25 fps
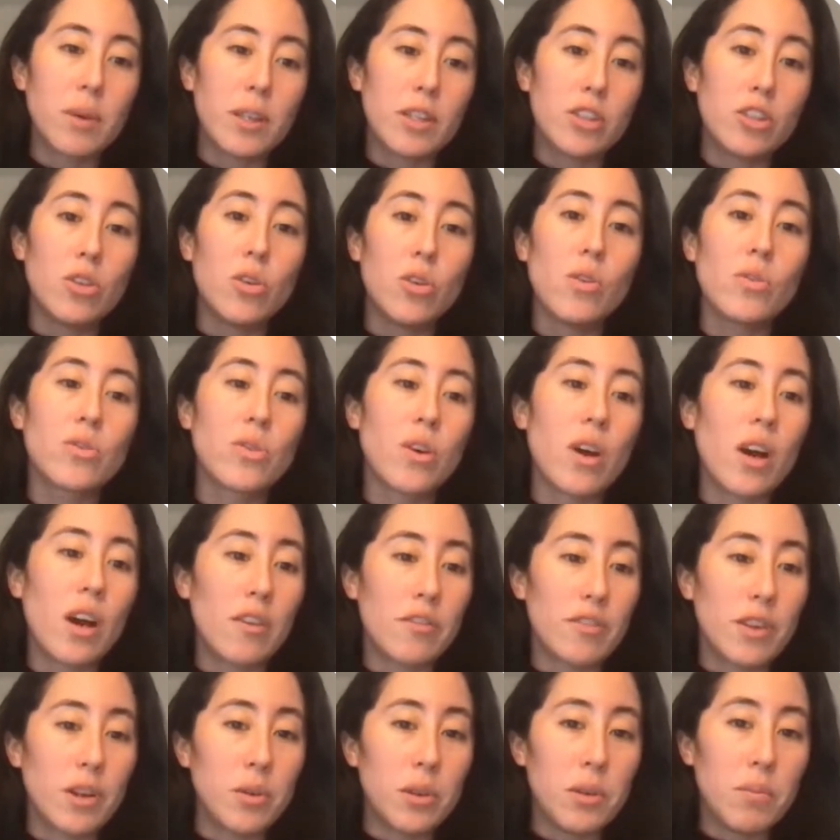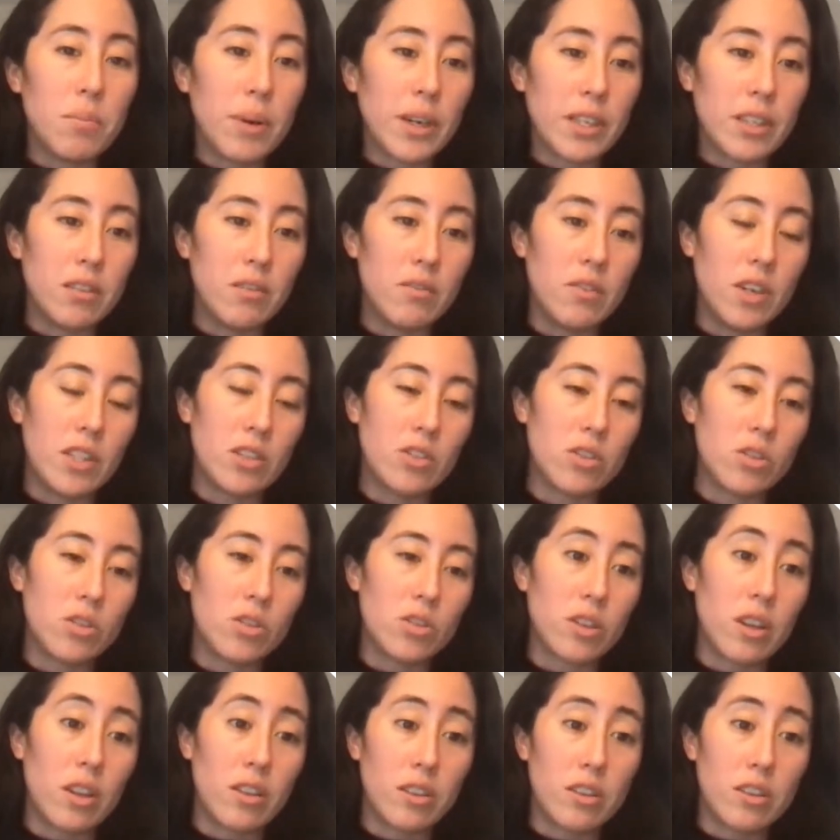but you also have now impact
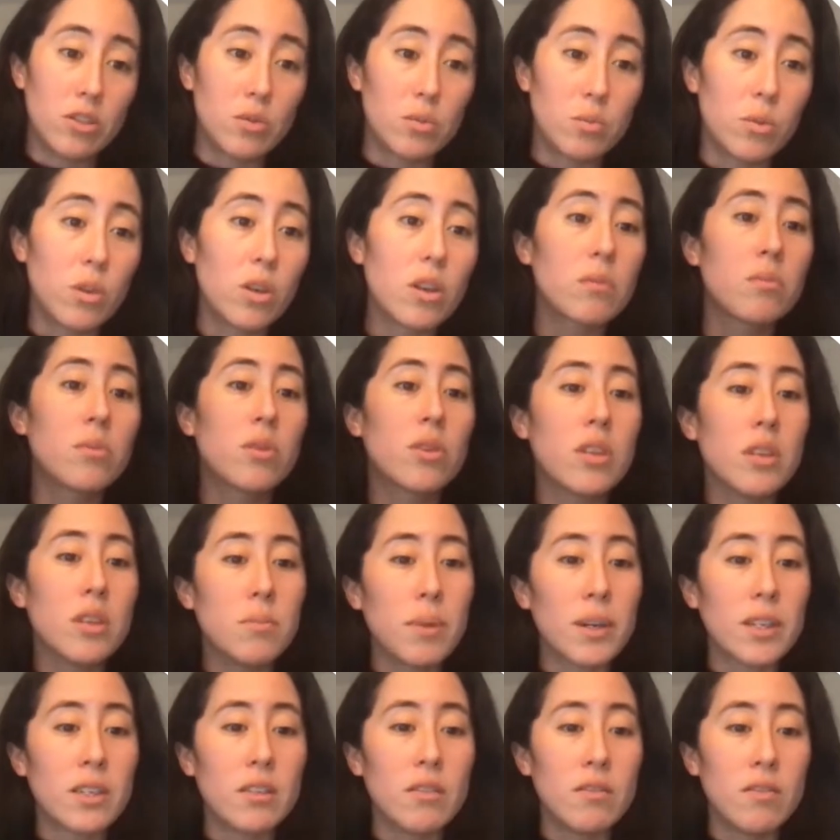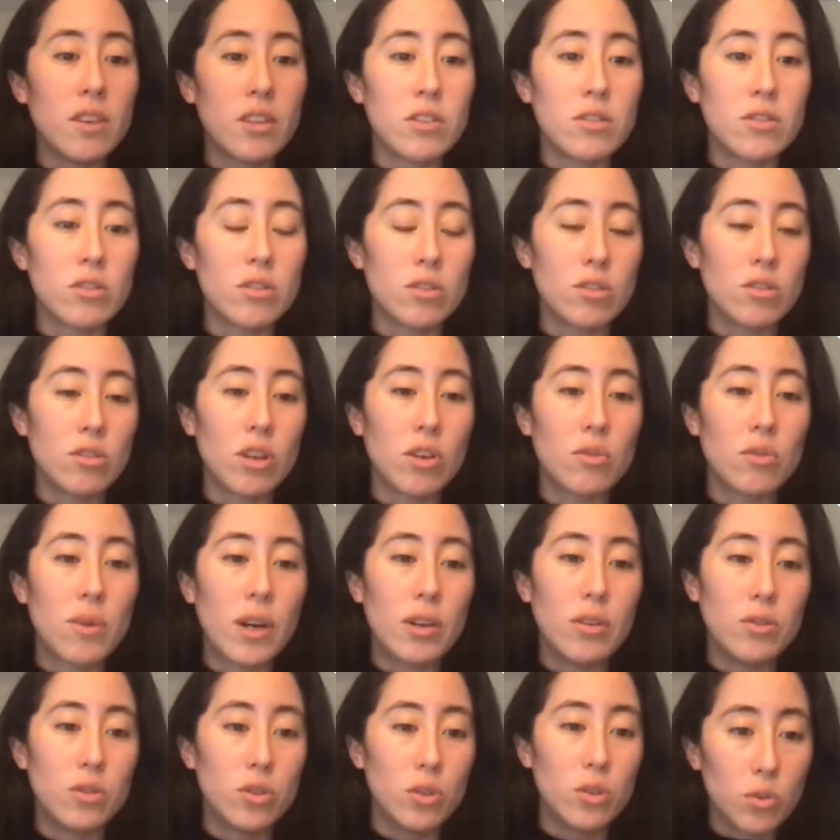investors, and there's more and more impact investors all
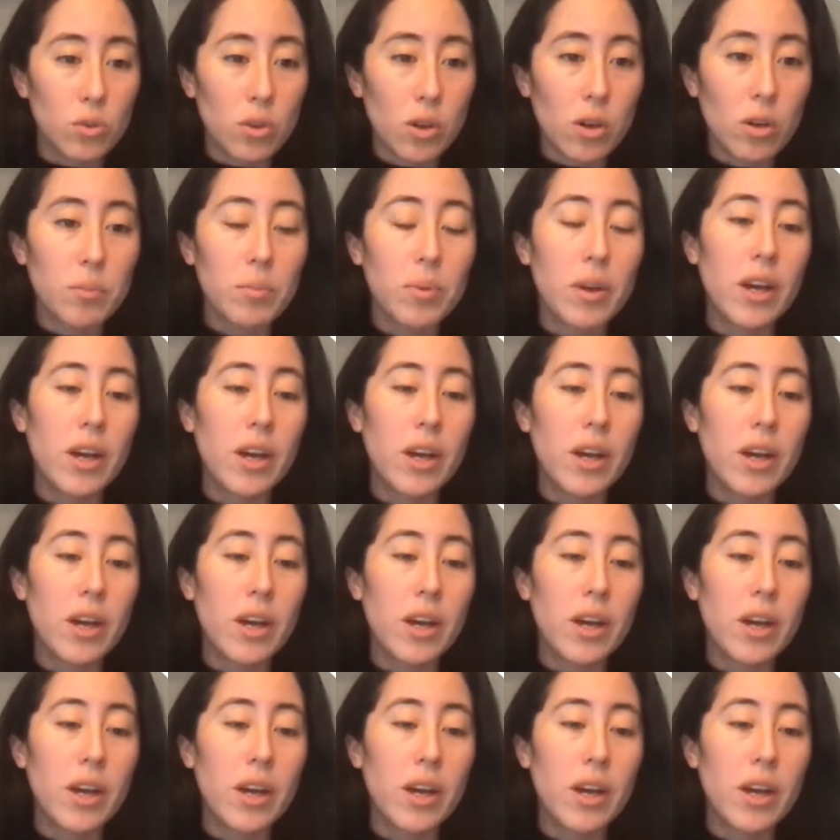around Europe,